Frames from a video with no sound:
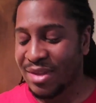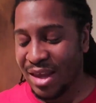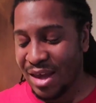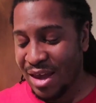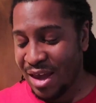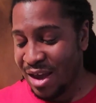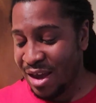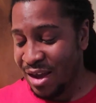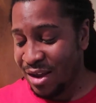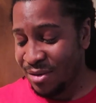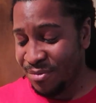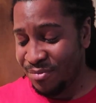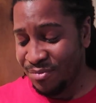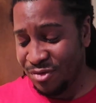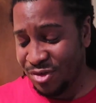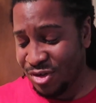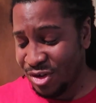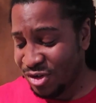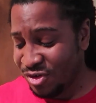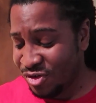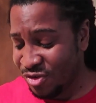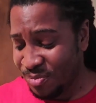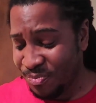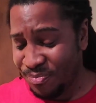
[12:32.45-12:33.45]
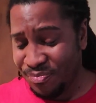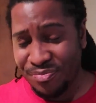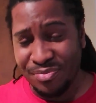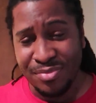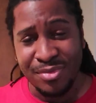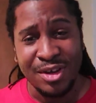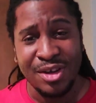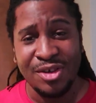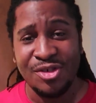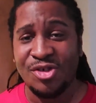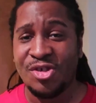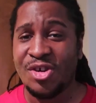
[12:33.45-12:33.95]
and just
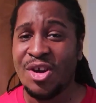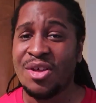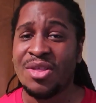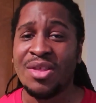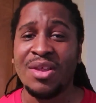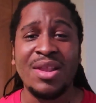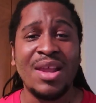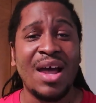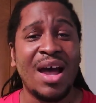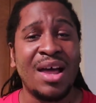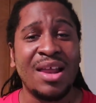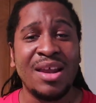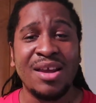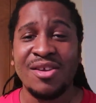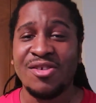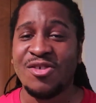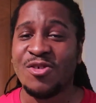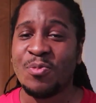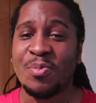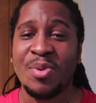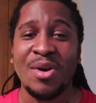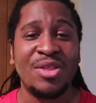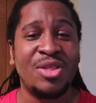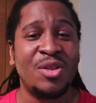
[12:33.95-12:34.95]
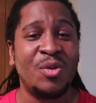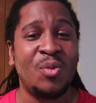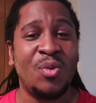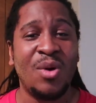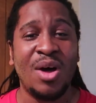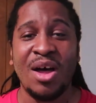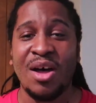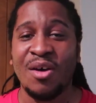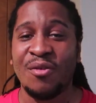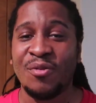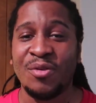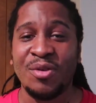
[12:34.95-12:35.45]
share the knowledge, spread the
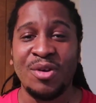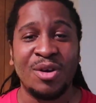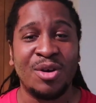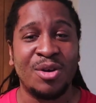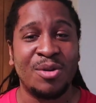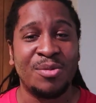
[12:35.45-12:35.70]
wealth, you know